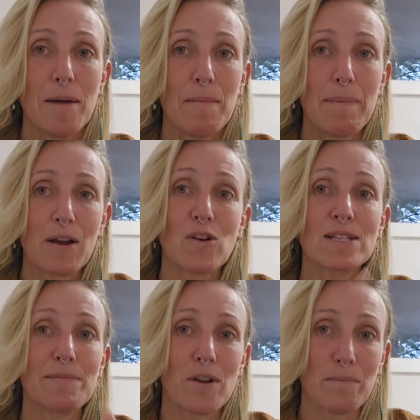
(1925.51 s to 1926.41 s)
But because
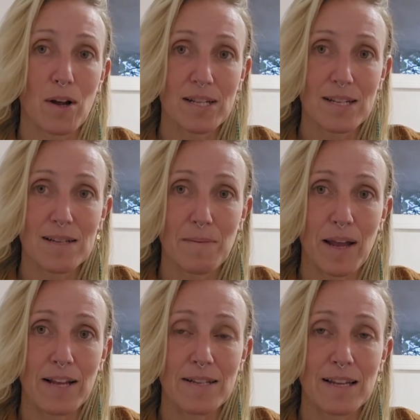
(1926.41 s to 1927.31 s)
I'm not
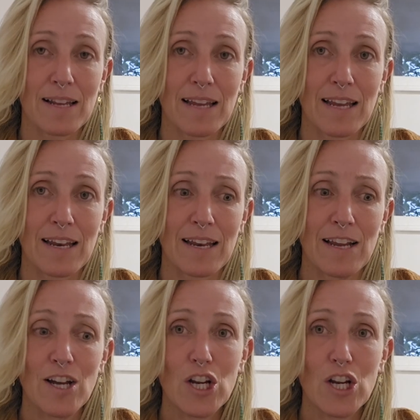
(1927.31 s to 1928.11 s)
participating in